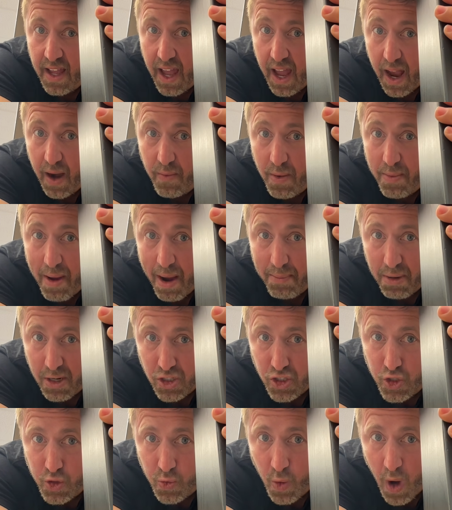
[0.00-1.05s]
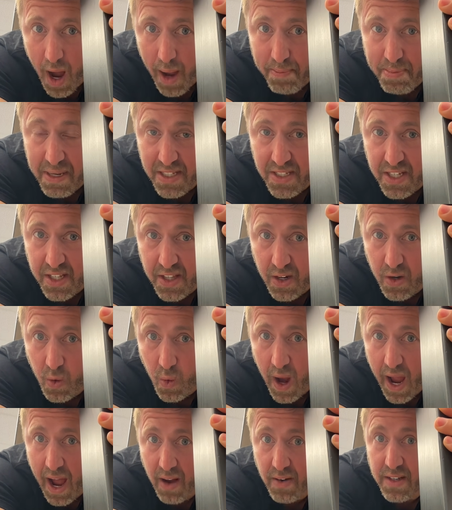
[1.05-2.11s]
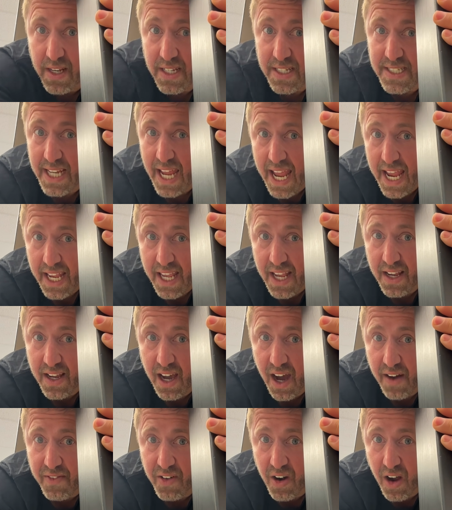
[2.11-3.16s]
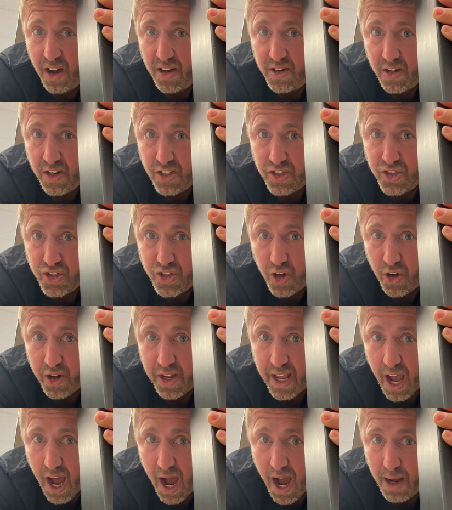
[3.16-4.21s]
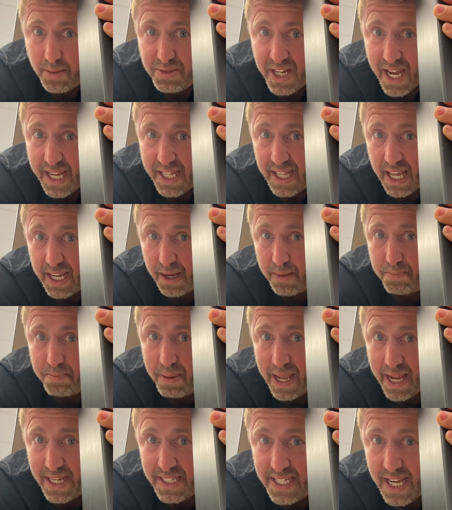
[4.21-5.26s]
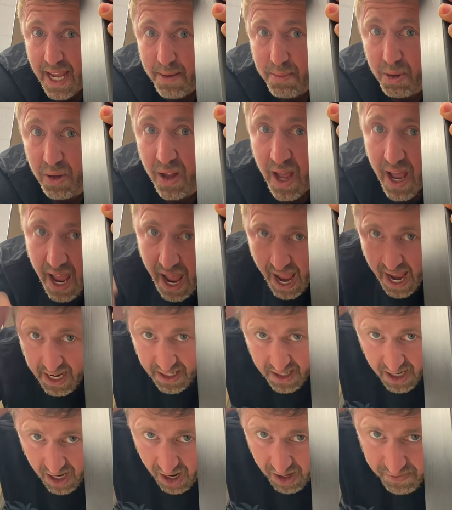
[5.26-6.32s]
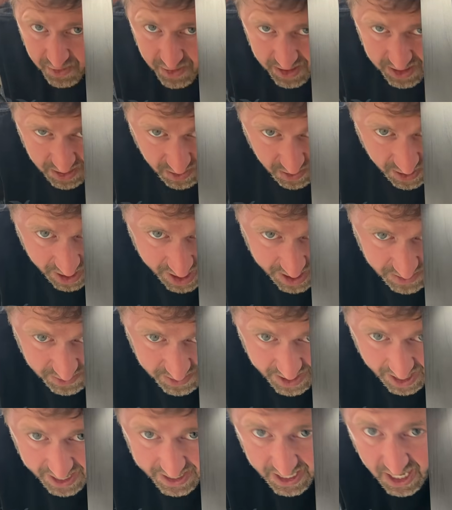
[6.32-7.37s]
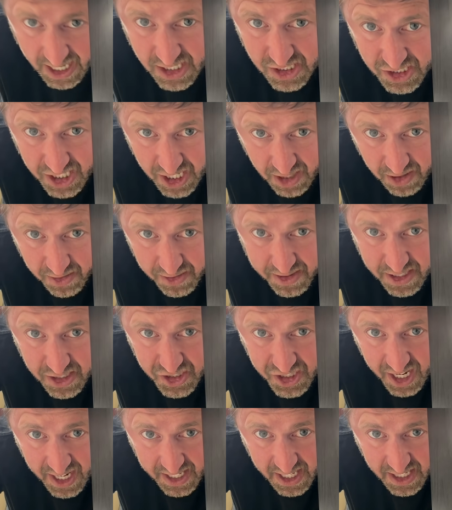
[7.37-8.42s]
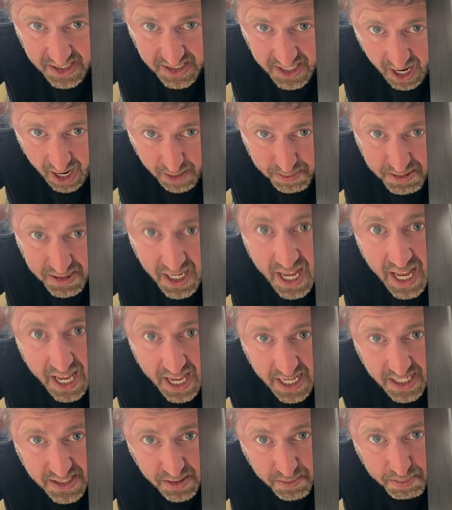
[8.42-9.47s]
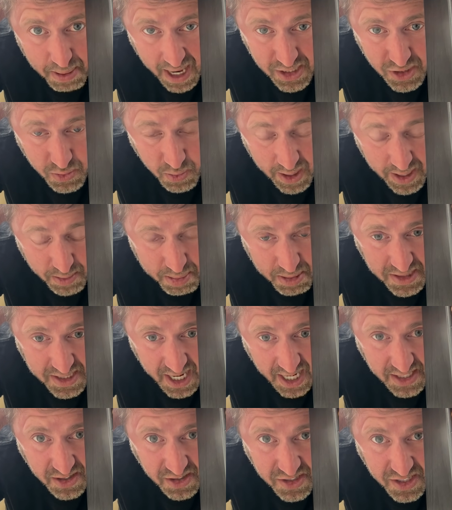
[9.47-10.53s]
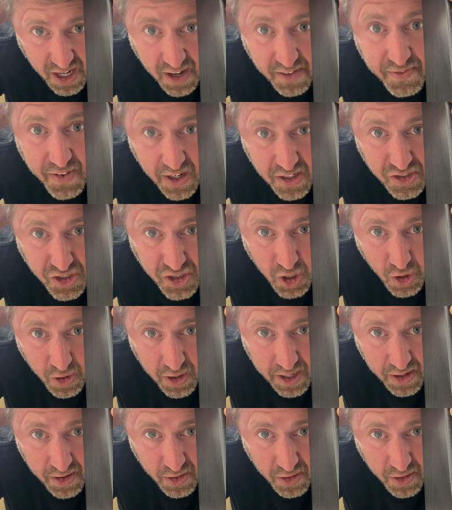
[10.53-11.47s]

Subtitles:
And remember, dropping to the ground, taking cover under a sturdy object like a big table, and covering your head or neck until the shaking stops is the best way to protect yourself during an